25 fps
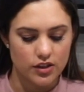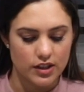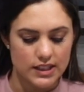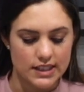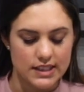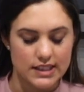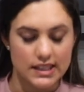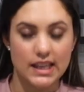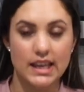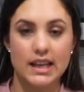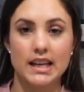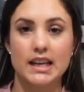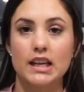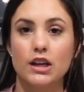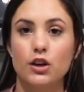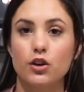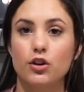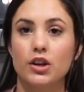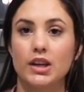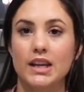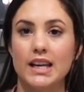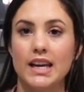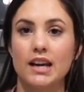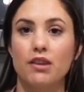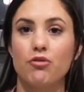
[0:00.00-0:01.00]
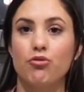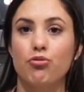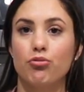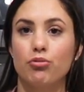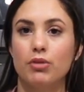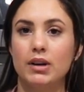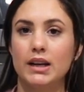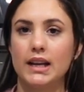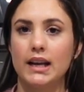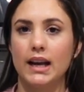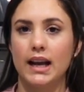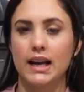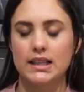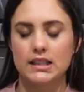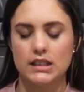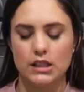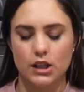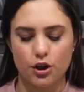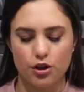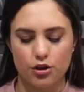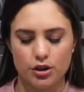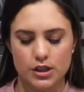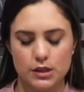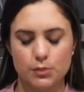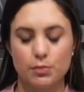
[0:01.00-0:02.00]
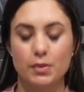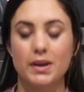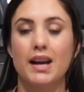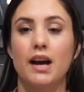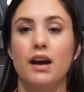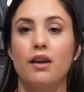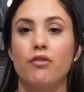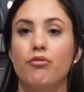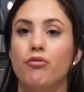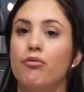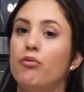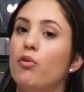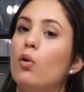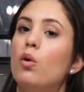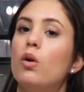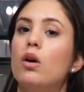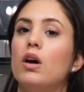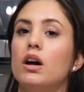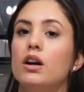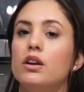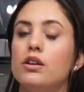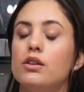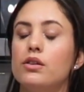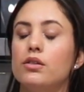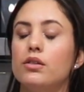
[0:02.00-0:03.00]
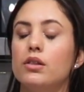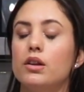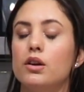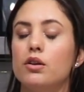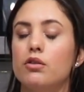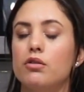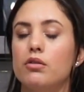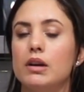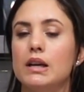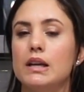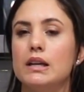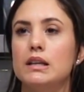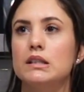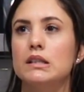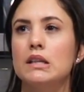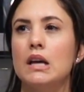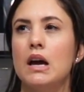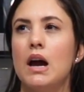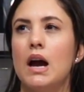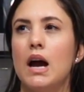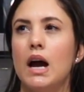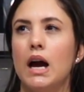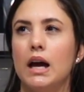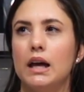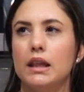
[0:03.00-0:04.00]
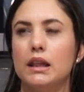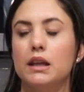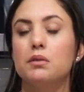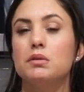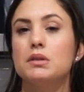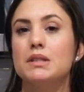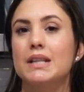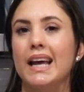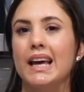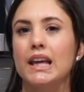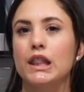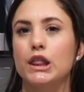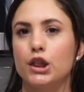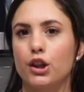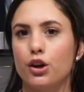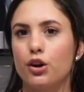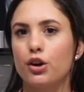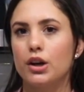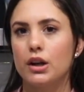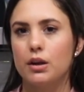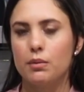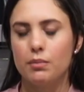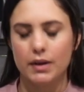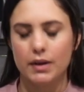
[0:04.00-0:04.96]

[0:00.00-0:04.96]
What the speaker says: the skin could get really nice and crispy at 400 degrees. I think it was like 30